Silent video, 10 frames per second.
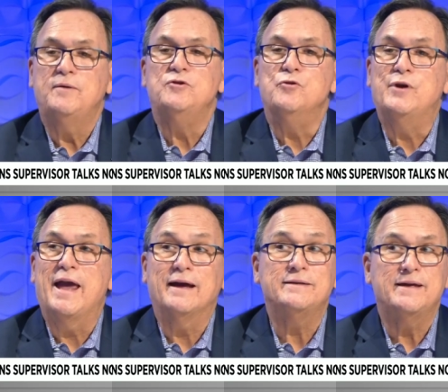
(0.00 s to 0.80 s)
you
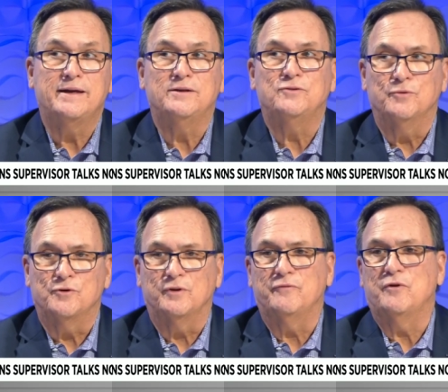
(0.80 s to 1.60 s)
can take it to an
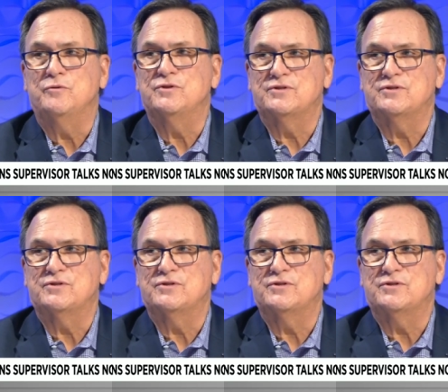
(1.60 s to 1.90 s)
early voting mm-hmm.